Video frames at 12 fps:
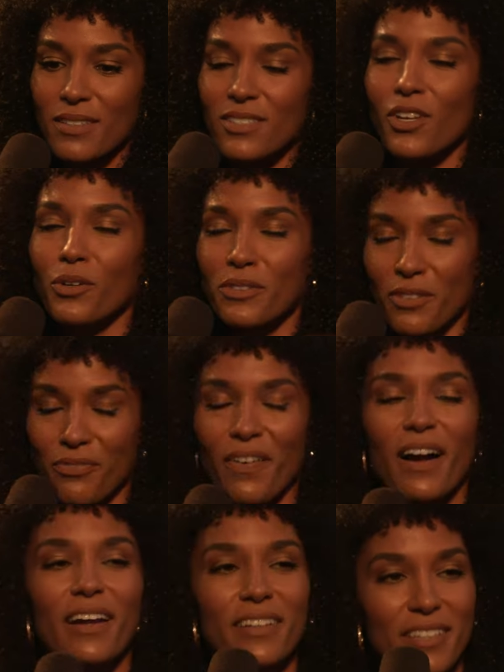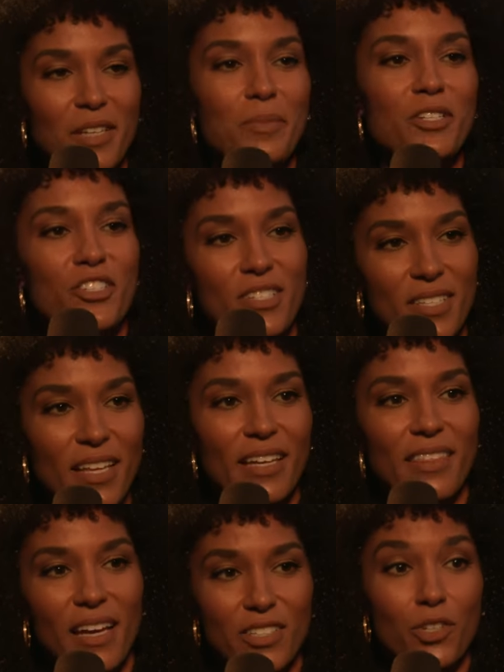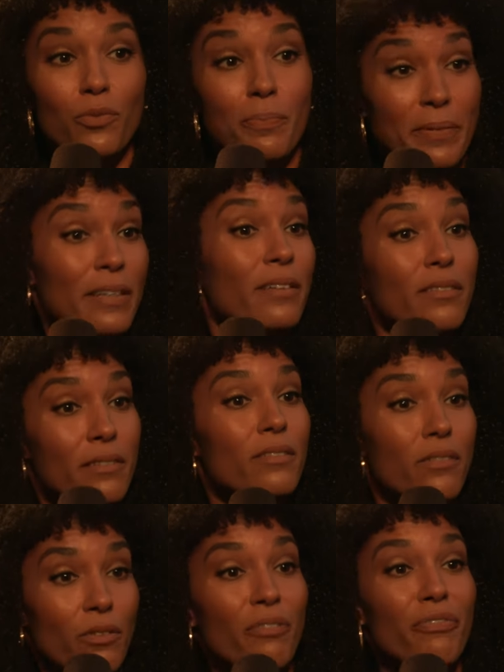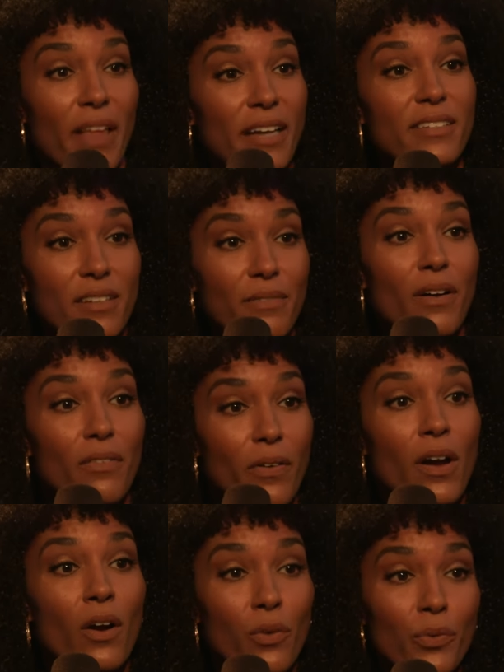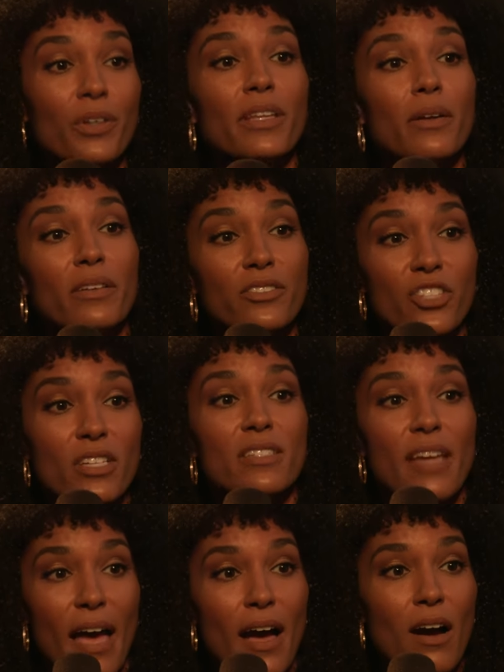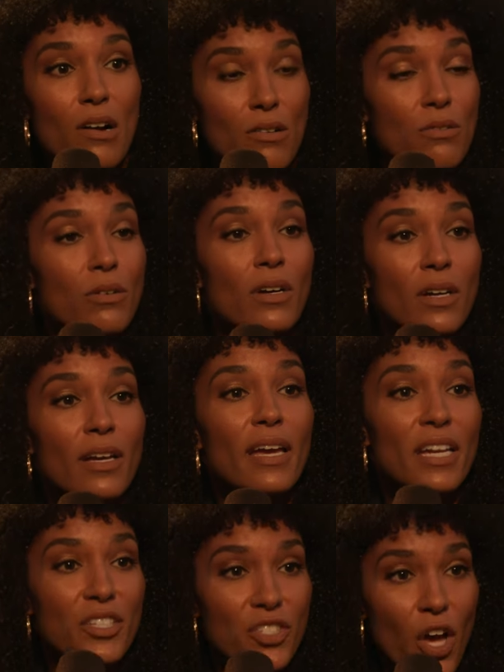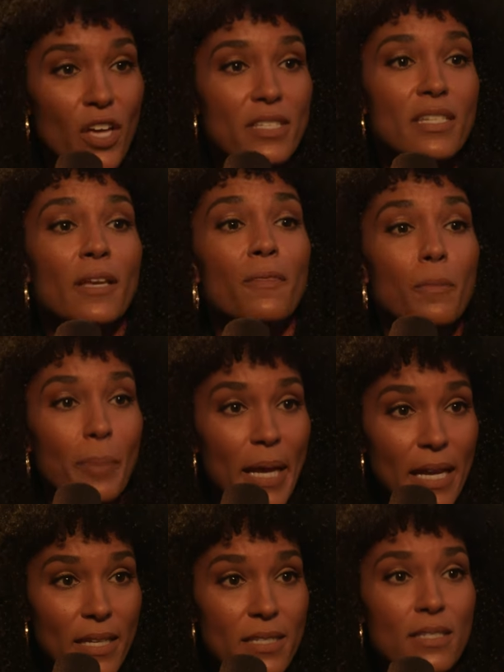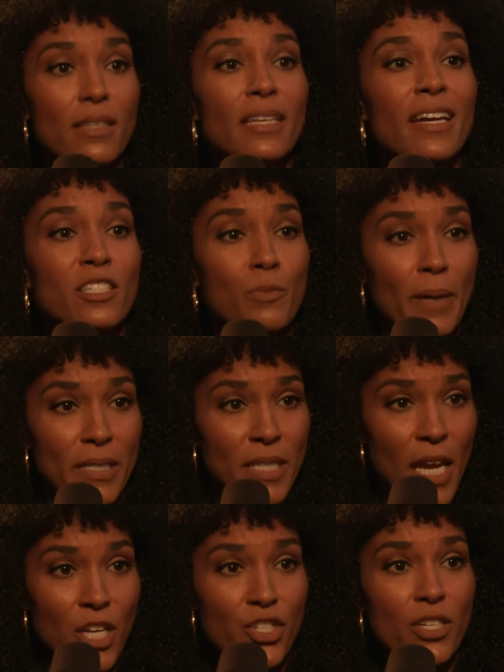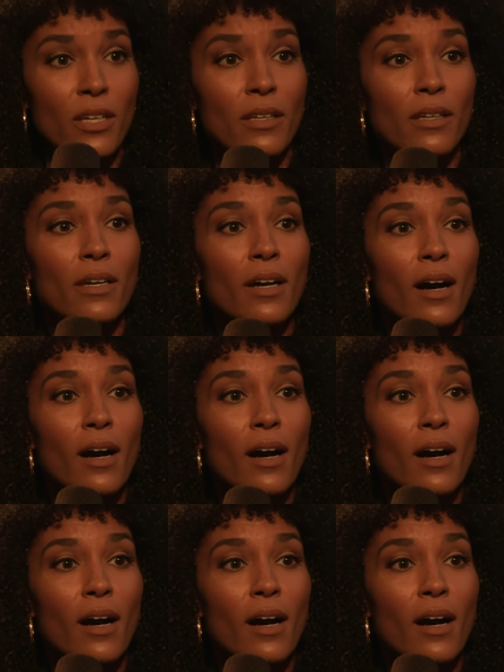So to find images like that to be reflective of really just how exhausting the pace, the expectation,